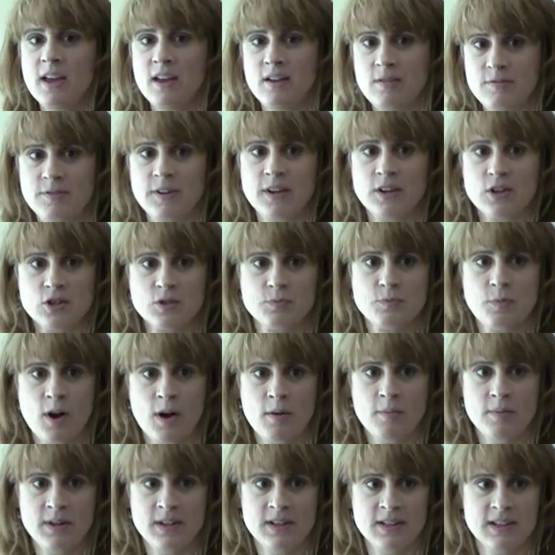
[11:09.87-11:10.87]
It figures
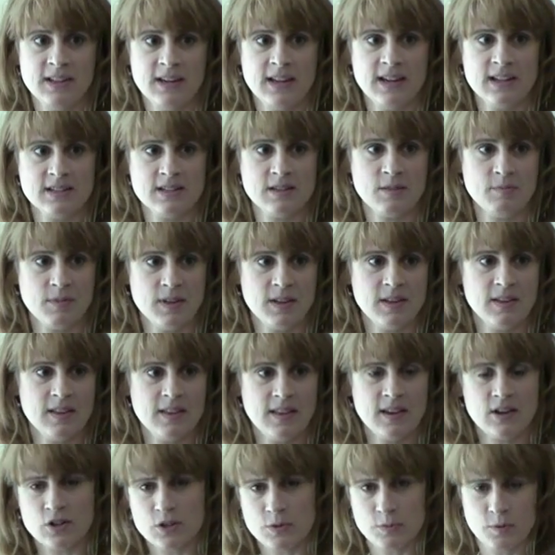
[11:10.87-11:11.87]
prominently as something that
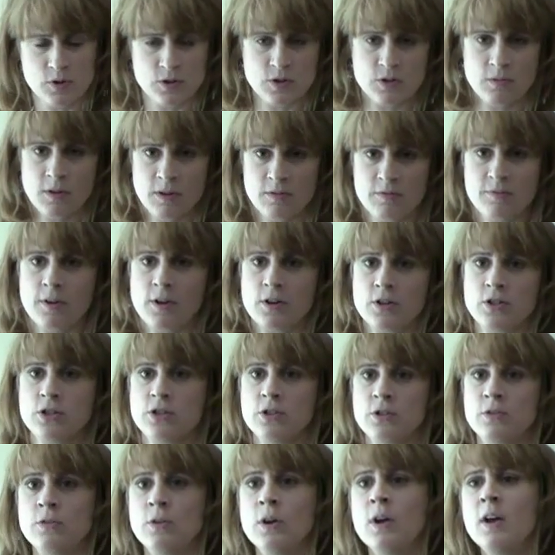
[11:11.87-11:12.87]
they are supposed to refer
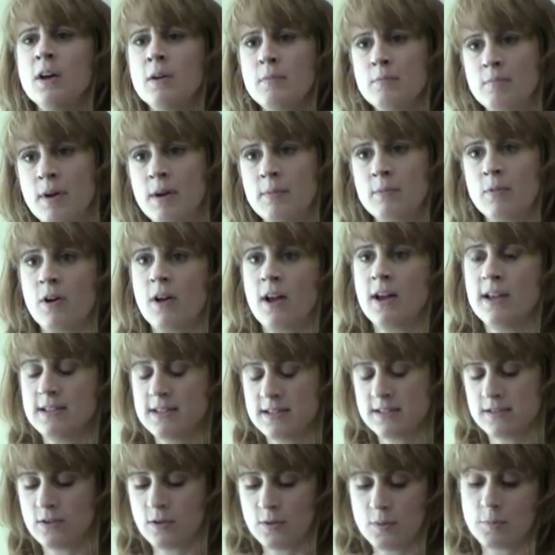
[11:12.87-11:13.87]
to,
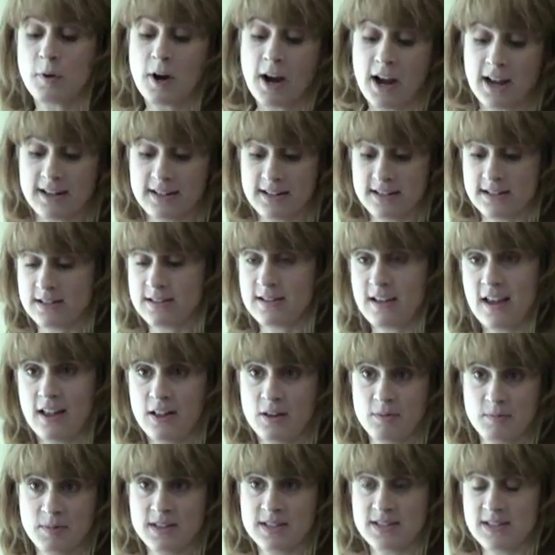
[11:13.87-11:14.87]
memorize, or practice
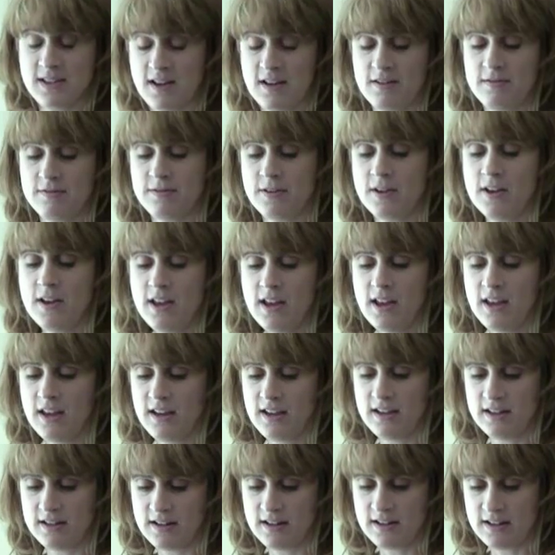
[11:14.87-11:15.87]
elements of
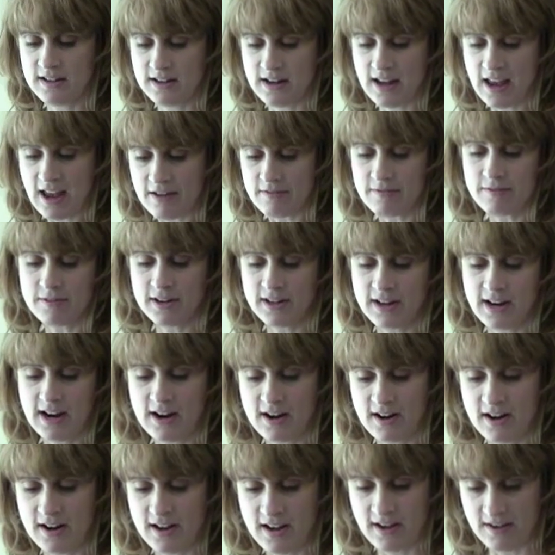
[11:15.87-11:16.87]
in every
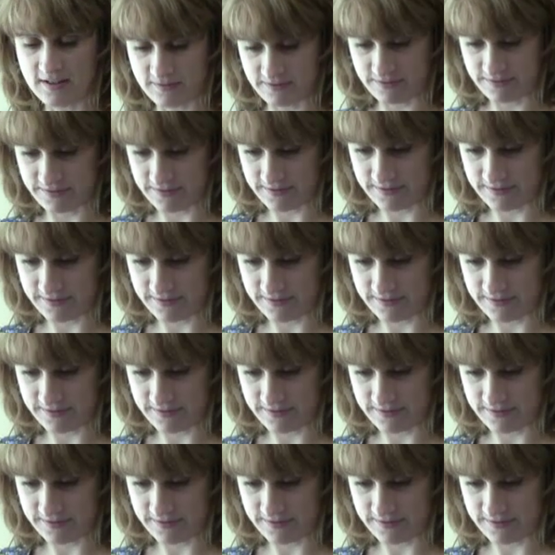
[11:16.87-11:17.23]
area of